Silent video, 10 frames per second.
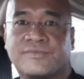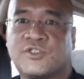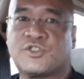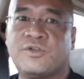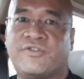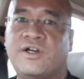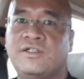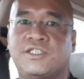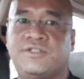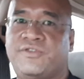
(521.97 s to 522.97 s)
so
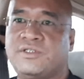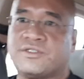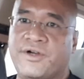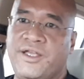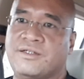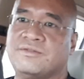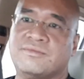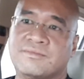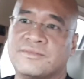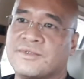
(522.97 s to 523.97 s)
far she feels great.
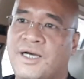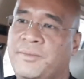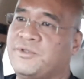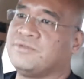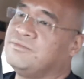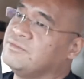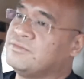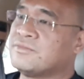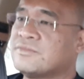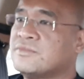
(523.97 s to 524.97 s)
I mean,
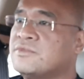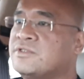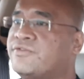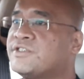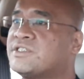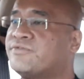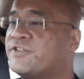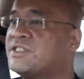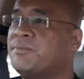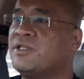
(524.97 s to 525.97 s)
for
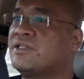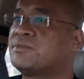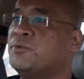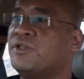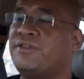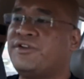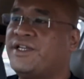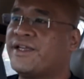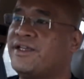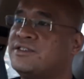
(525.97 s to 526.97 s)
something that's more than 3
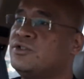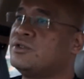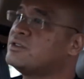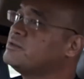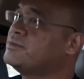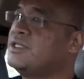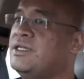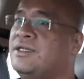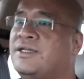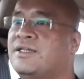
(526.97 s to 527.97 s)
decades old,
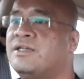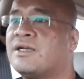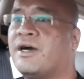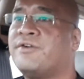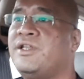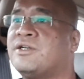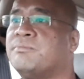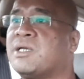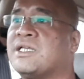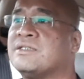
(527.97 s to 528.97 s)
can't really
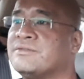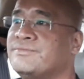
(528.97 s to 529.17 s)
complain.